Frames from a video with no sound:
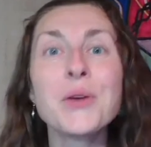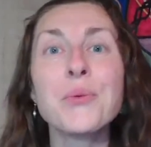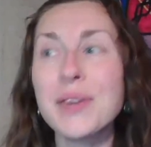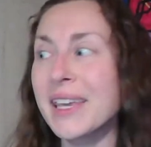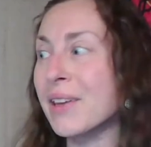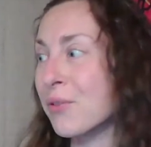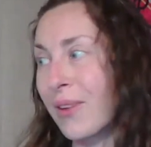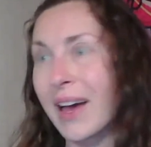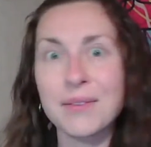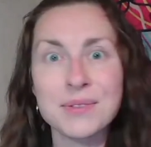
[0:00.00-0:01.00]
We eat
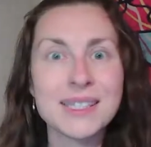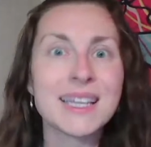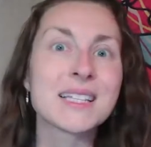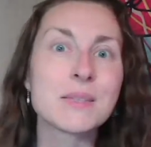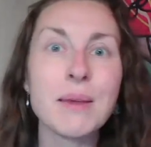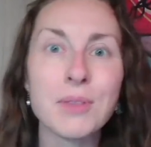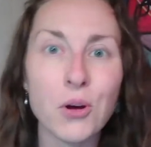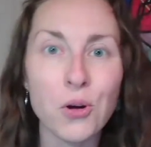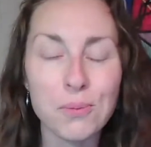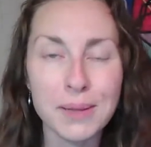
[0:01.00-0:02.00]
5, 6, maybe
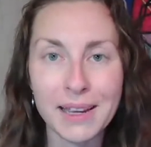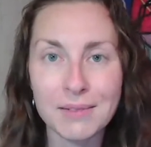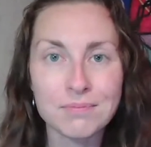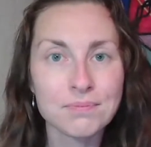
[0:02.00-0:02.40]
the whole plate.